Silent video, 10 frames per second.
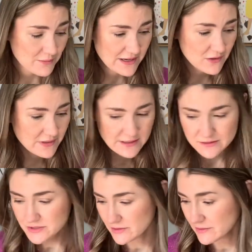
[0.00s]
am I going
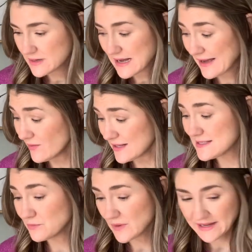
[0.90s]
into? I've got
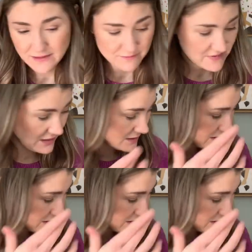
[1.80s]
some random things